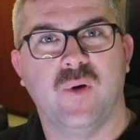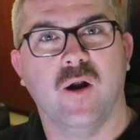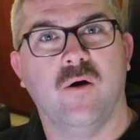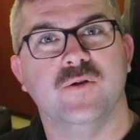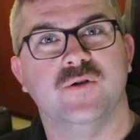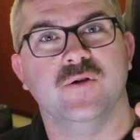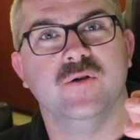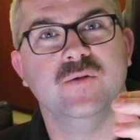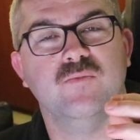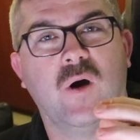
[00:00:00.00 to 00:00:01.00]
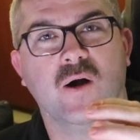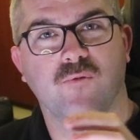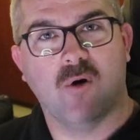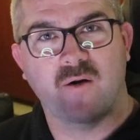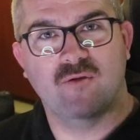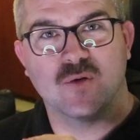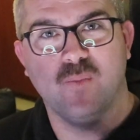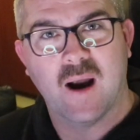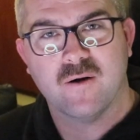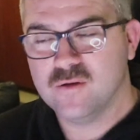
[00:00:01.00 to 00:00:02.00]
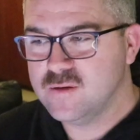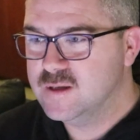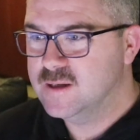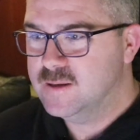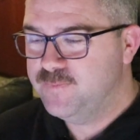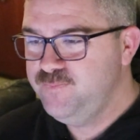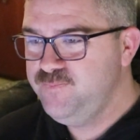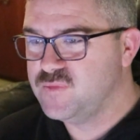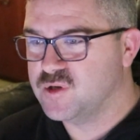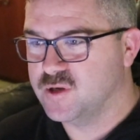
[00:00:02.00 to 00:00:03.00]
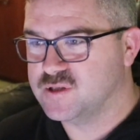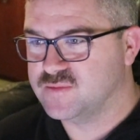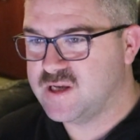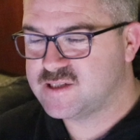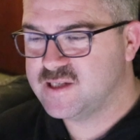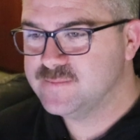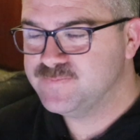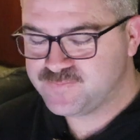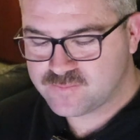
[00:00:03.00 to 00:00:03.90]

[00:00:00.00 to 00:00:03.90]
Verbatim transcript: but onto my rifled barrel to do some testing.